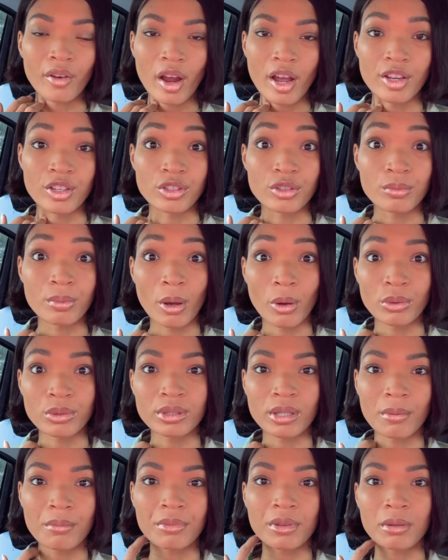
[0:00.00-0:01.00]
I do post
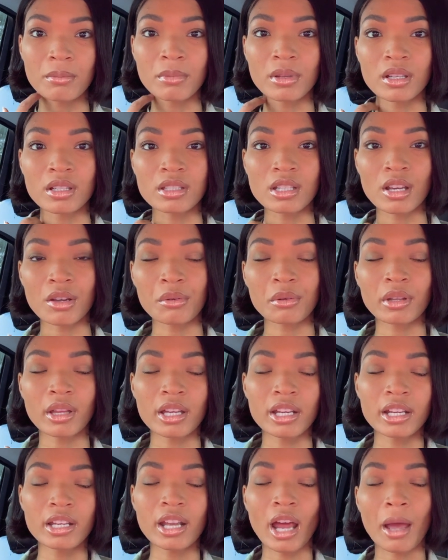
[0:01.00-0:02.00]
something military
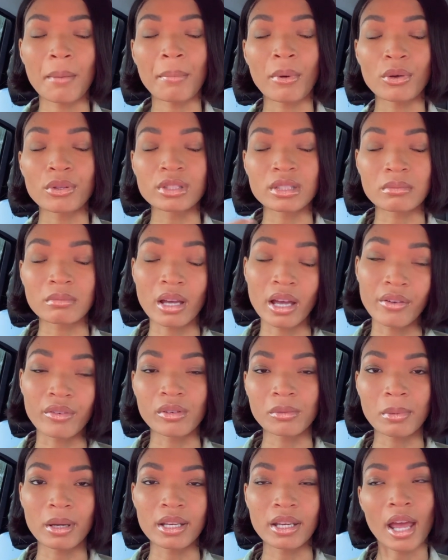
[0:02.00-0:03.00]
related. I post them
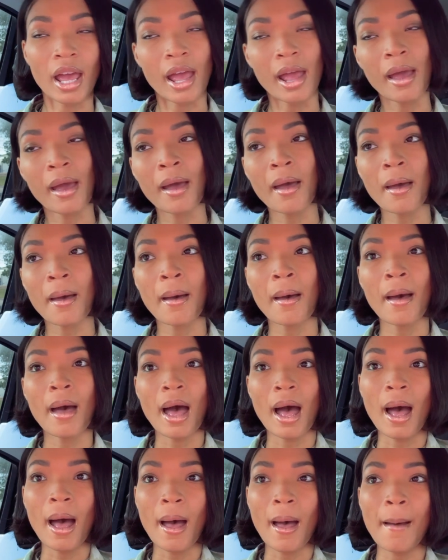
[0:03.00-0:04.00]
every Monday.
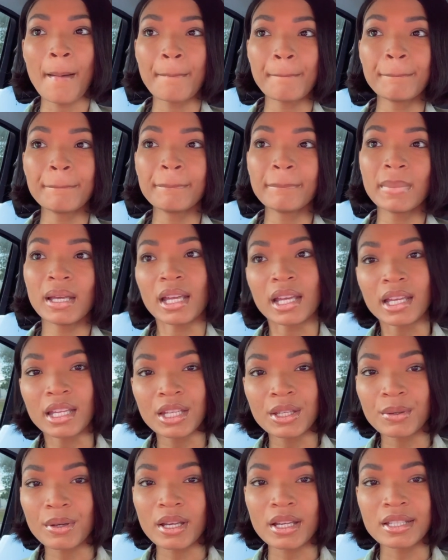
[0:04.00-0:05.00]
Um,
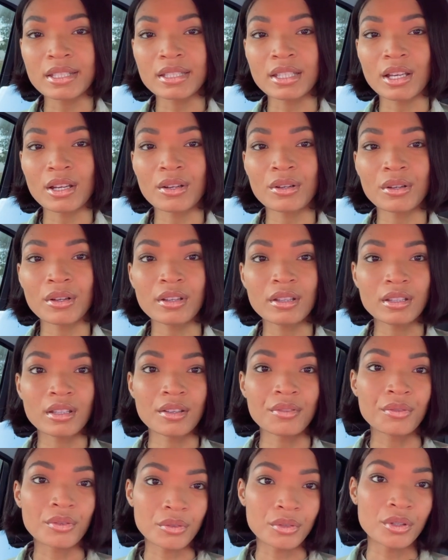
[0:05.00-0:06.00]
anyways though,
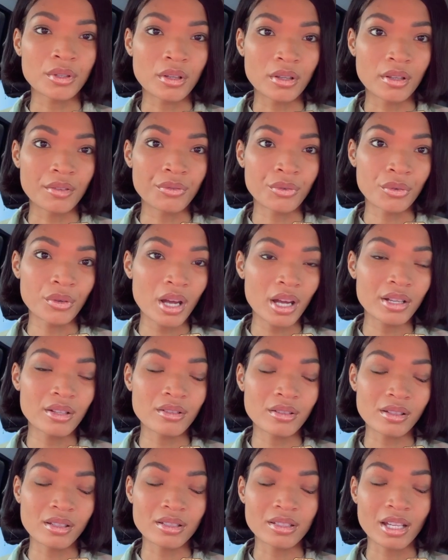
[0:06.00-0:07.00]
if you're, new, if you're not new
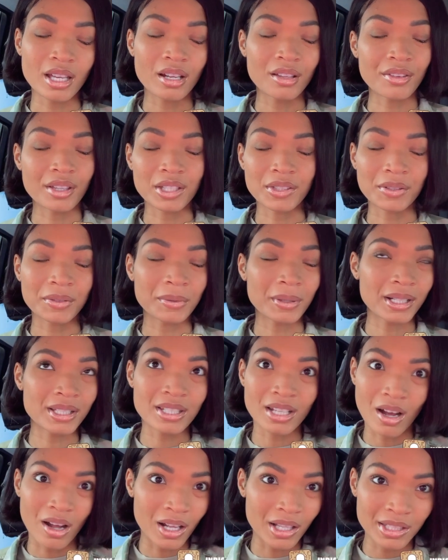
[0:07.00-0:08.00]
to this channel, thanks for
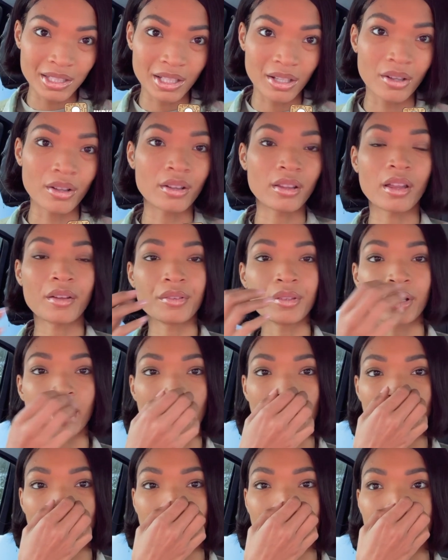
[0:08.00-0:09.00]
watching also. Love you
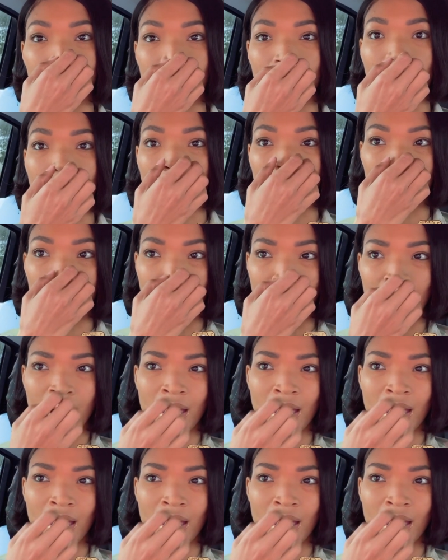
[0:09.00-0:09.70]
guys. Um,